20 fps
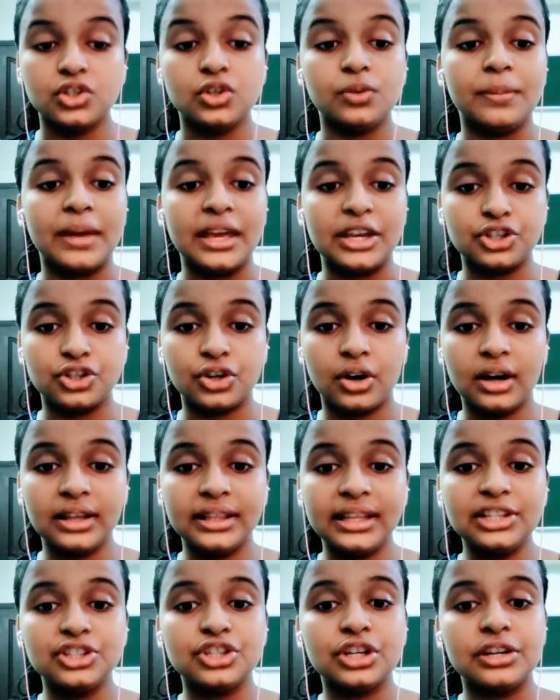To make
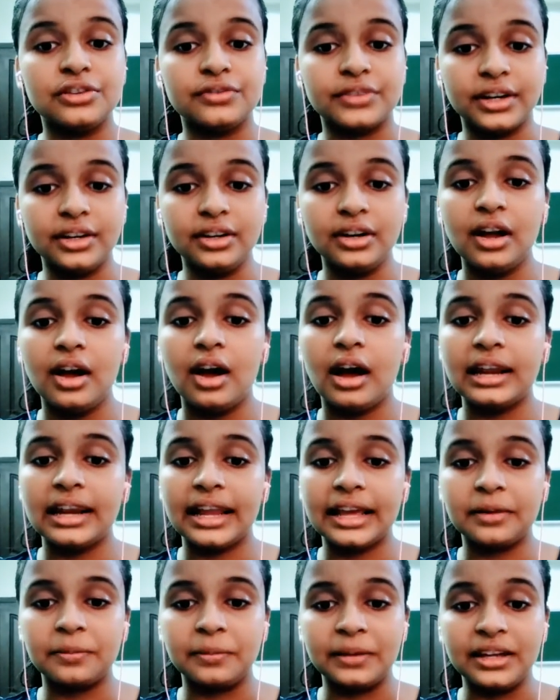sure that children
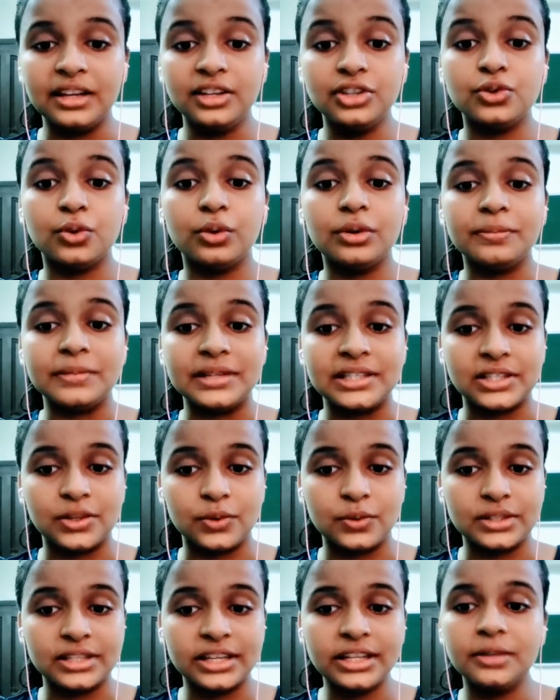like me don't
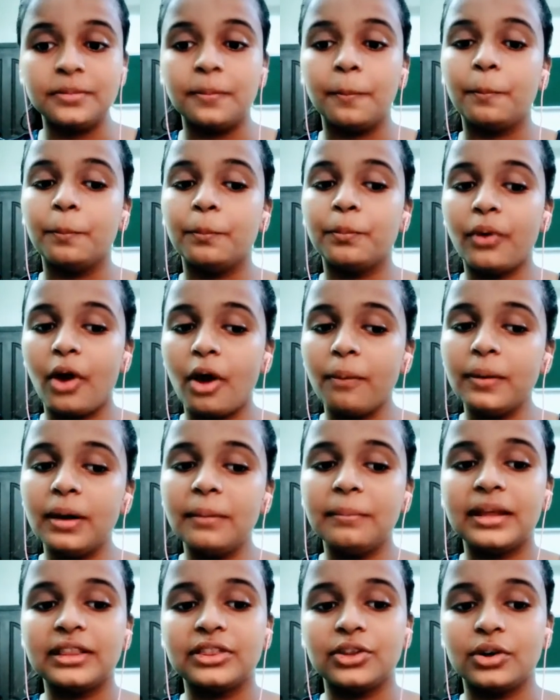misuse it,
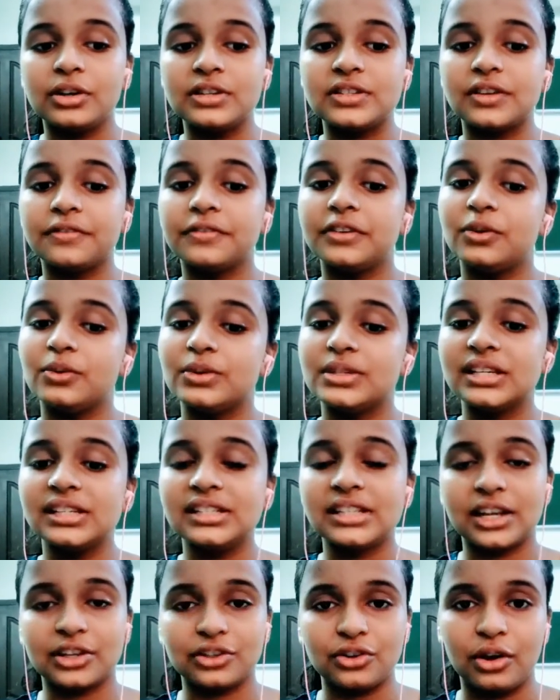proper methods of
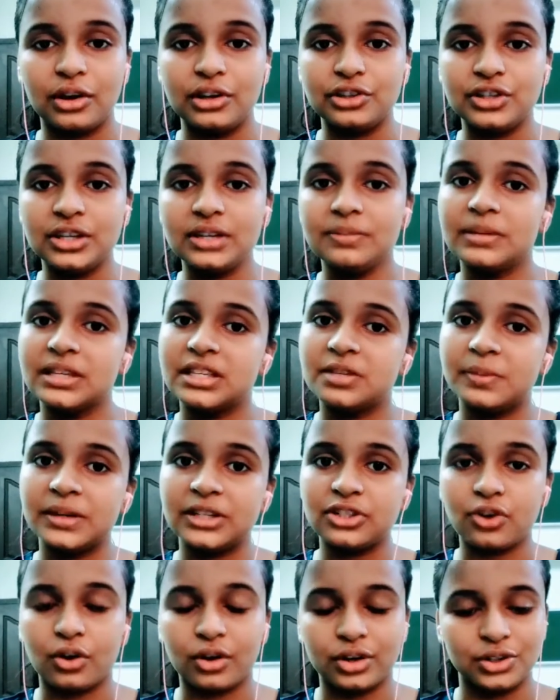using technology must
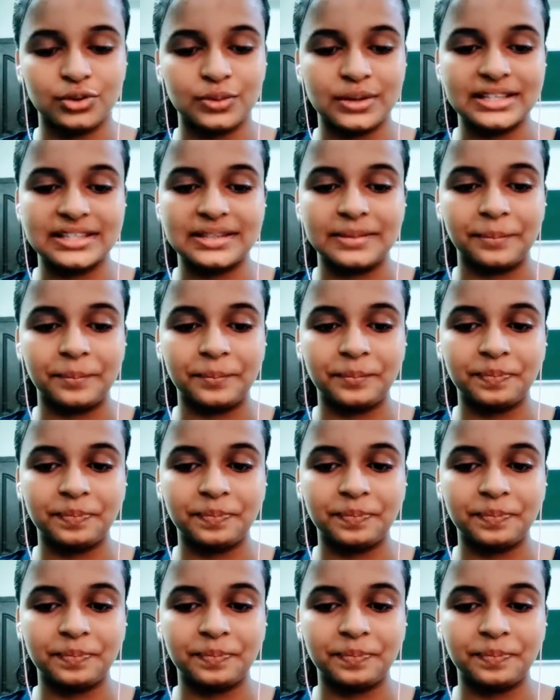be taught to us.